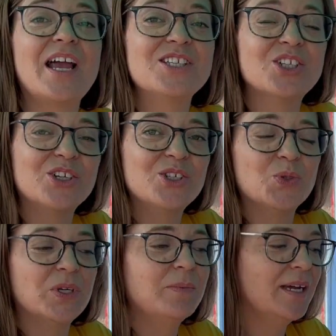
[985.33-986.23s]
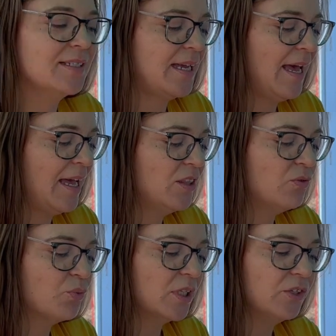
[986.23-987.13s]
I started doing because I had the
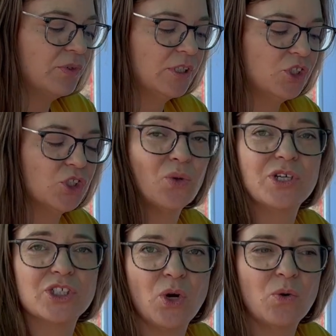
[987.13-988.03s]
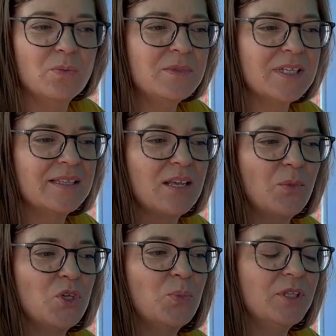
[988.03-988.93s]
really, really short domes. And then when
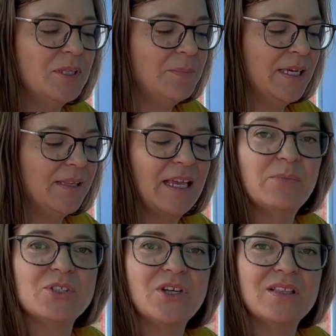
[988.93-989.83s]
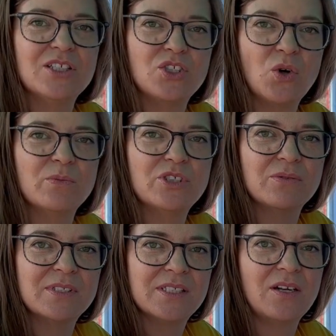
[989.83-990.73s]
you put the big labels on, the domes
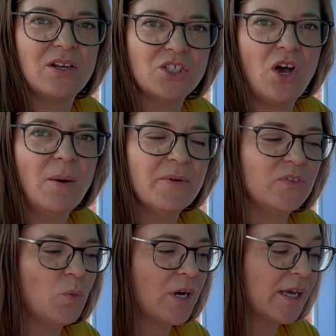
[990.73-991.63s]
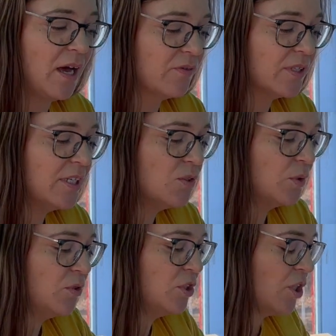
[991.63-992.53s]
don't sit on top if you want to cover these when
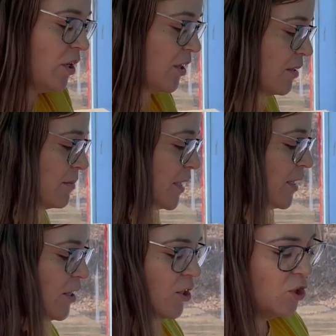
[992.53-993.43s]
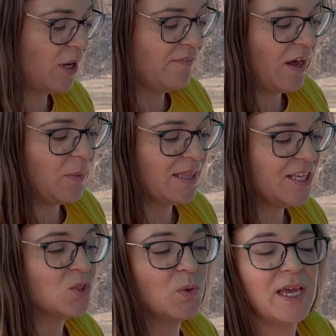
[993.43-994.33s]
you start them. So I found by
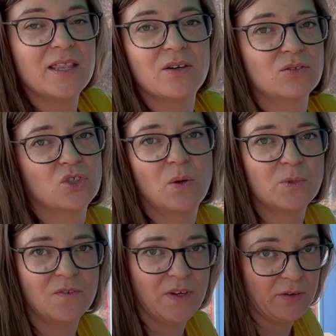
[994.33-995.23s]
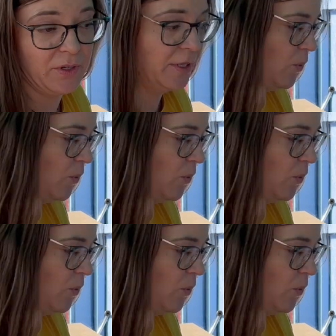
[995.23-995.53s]
this way, those domes fit really